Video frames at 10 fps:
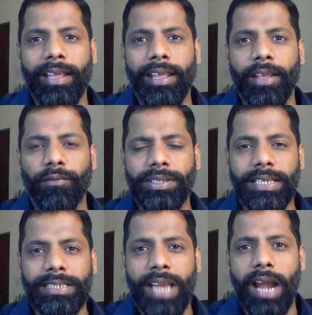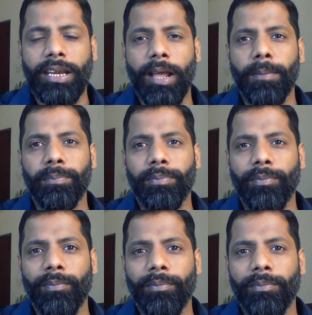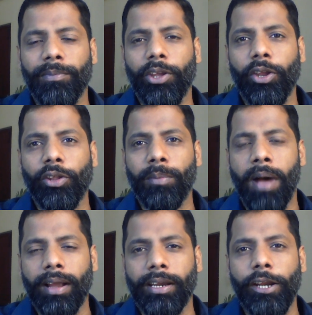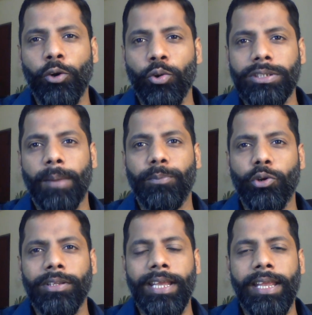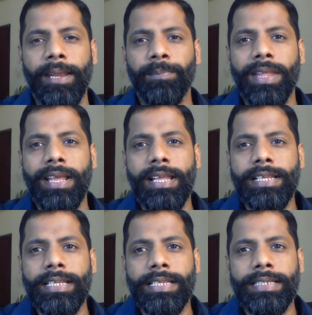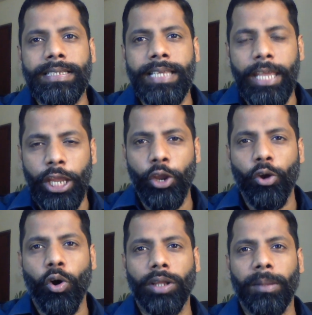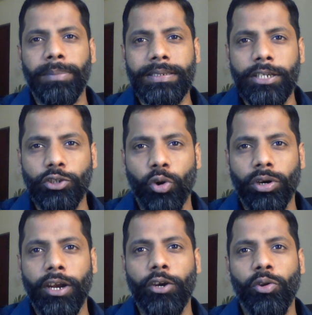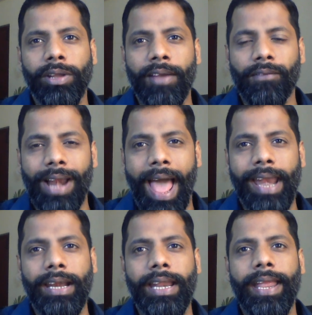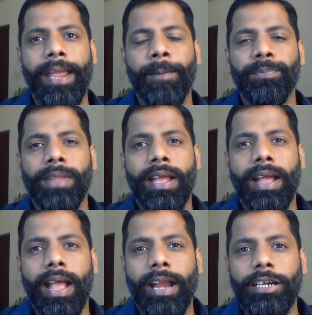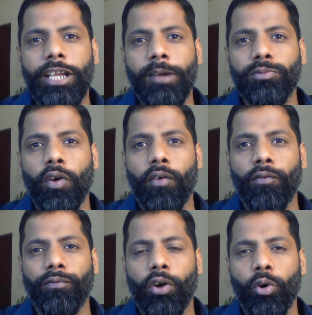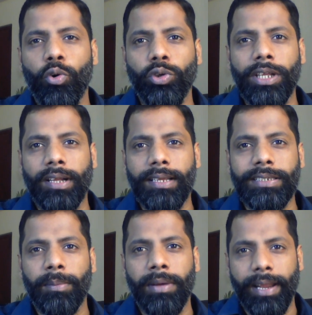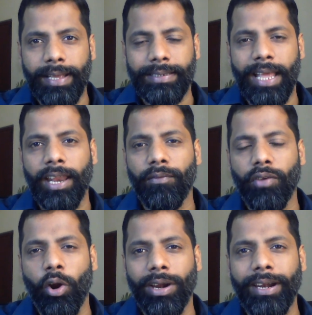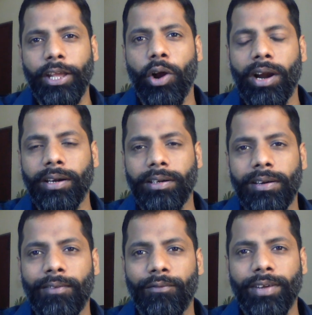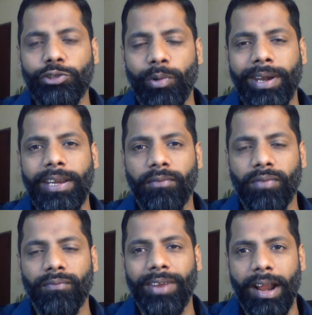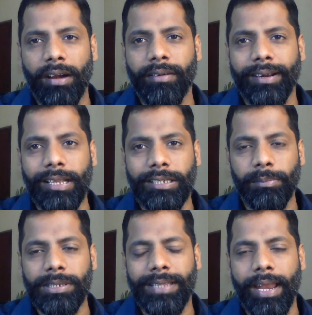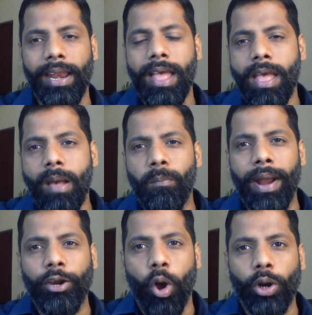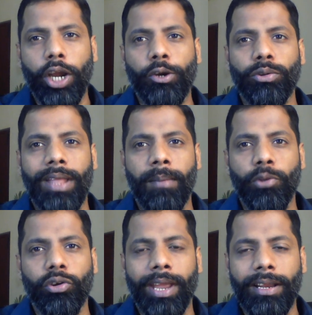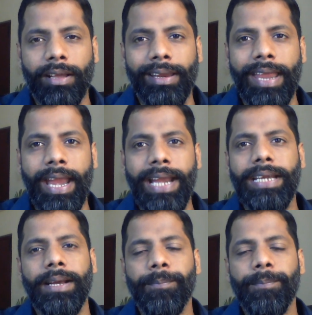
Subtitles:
If it's a startup, the marketing looks up to the CEO or the business owner to give clarity in terms of who the customer is. And if you already got first 20, 50, 100 customers, then by talking to them you can create